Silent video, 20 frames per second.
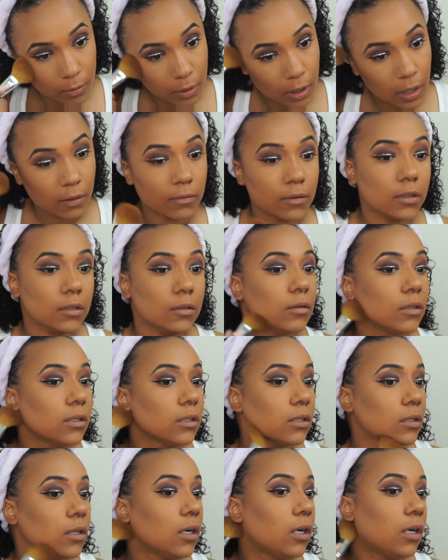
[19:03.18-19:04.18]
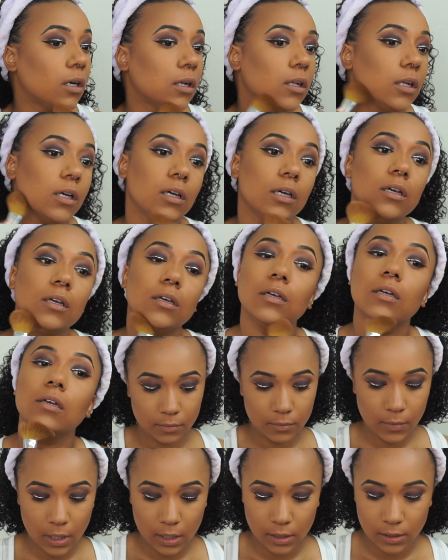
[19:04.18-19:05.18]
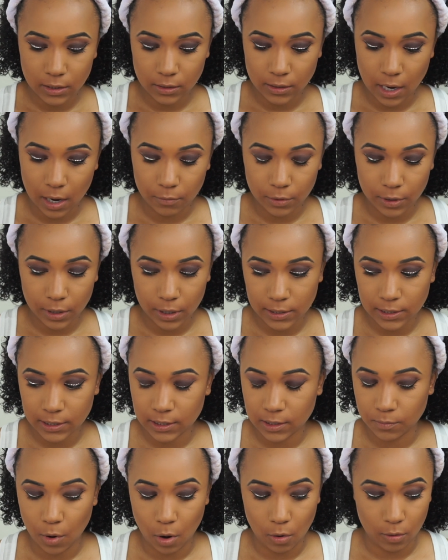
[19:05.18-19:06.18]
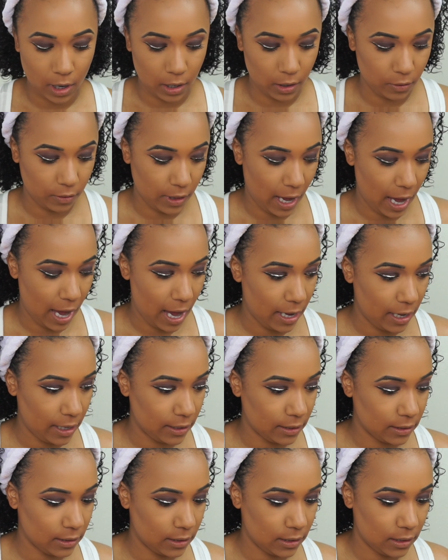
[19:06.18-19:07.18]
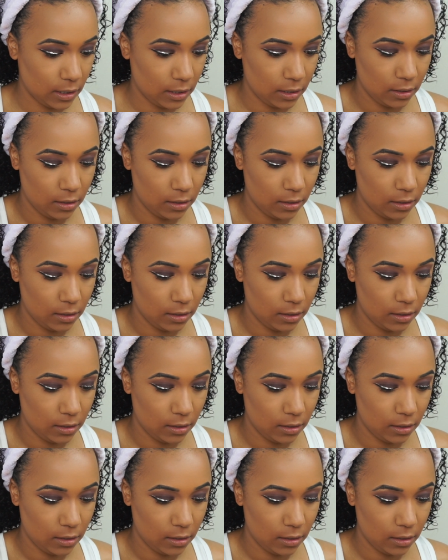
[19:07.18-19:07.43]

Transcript: whatever you want to call it. So now we're gonna smoke under the eyes.